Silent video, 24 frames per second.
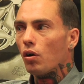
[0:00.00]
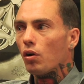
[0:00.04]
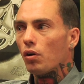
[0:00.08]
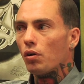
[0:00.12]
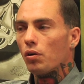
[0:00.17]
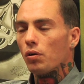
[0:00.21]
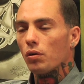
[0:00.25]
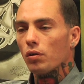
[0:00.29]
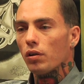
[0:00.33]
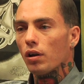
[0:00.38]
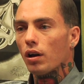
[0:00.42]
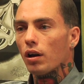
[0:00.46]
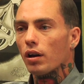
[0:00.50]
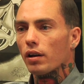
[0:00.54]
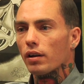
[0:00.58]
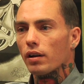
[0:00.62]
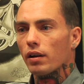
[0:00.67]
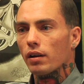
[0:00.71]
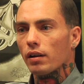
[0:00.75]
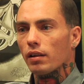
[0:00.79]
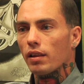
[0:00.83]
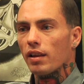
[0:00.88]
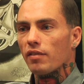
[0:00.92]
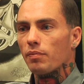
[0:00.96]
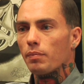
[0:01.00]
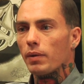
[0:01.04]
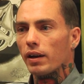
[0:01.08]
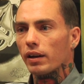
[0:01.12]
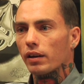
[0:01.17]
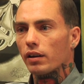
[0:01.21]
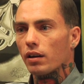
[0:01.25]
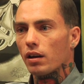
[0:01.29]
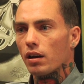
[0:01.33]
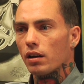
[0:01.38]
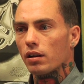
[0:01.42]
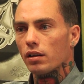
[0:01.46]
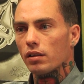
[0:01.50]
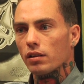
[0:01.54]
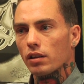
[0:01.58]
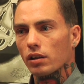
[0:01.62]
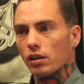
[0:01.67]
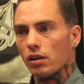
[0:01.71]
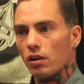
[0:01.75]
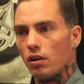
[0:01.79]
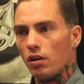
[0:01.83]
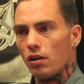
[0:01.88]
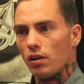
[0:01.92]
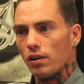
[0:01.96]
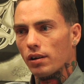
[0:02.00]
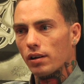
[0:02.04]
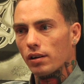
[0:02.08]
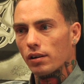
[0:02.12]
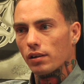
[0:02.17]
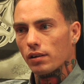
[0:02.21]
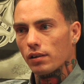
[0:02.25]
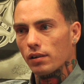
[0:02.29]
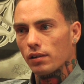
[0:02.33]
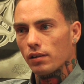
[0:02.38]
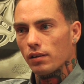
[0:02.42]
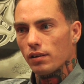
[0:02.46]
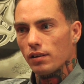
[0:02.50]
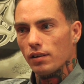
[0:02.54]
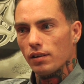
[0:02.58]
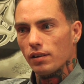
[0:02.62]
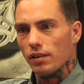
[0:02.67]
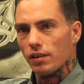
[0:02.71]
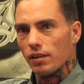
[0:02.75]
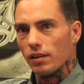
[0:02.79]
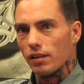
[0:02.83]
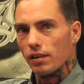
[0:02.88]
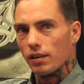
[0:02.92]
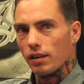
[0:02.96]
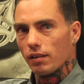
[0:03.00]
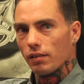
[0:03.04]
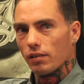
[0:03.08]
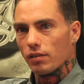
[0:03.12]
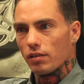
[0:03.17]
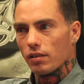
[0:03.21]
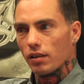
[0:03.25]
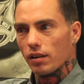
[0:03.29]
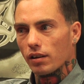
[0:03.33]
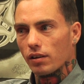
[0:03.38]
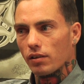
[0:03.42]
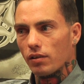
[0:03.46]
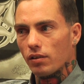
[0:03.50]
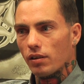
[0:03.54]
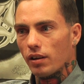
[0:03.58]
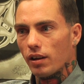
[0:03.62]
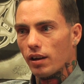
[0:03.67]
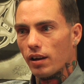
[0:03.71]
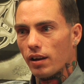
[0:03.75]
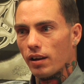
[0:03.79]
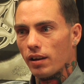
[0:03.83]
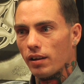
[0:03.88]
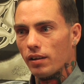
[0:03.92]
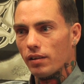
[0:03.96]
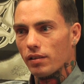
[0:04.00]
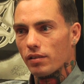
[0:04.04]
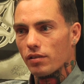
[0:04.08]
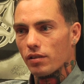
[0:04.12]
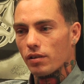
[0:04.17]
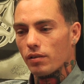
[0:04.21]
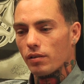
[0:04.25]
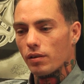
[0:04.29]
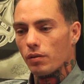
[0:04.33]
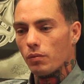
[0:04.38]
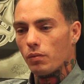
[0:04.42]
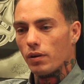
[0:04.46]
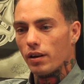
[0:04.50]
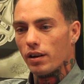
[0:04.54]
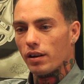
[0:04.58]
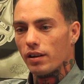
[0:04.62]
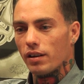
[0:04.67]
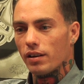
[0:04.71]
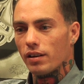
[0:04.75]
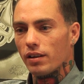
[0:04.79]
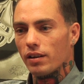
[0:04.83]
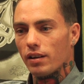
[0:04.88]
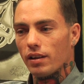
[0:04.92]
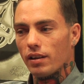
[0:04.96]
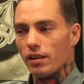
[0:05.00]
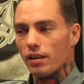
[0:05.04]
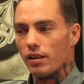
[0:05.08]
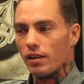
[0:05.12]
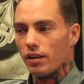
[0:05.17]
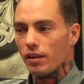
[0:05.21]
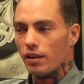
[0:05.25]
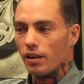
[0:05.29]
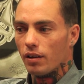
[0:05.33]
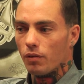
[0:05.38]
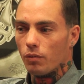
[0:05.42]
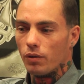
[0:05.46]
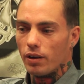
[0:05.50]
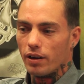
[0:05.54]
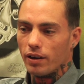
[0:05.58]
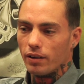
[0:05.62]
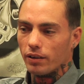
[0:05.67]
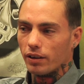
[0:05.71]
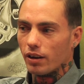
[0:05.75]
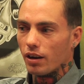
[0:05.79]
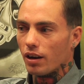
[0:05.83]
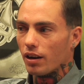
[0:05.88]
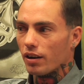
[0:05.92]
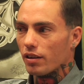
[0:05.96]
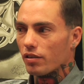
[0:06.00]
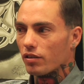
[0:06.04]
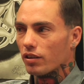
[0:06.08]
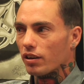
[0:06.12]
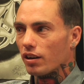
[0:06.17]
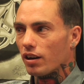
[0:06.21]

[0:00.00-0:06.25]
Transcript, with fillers: oh, hold on, I left my gun in the car. And I was like, okay. So he went in, it went and got his